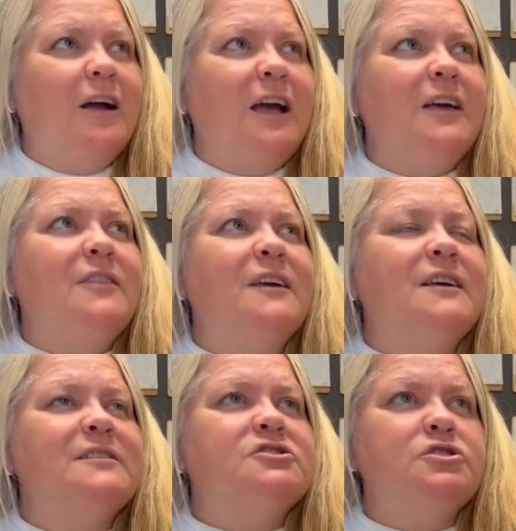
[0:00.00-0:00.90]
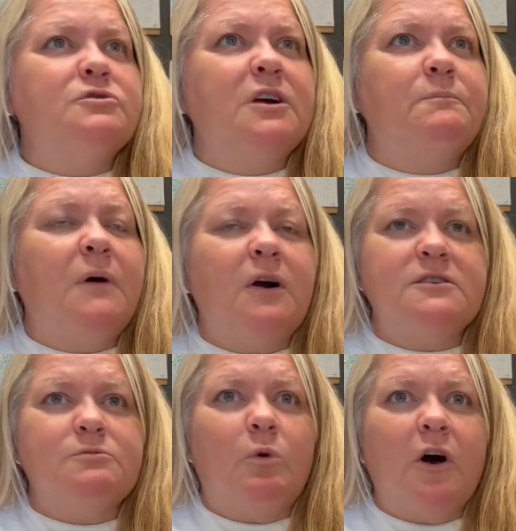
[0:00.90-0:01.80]
and then 2
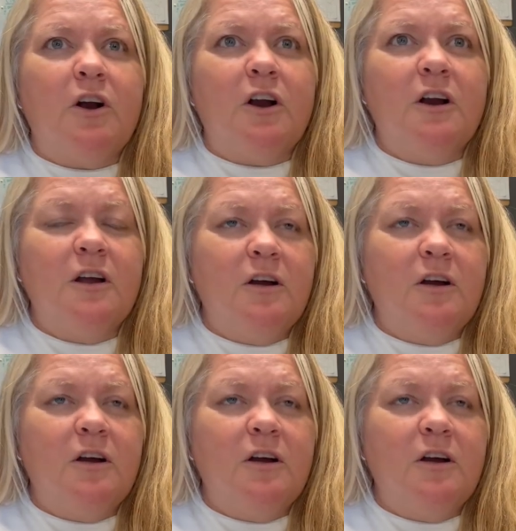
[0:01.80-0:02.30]
parts water.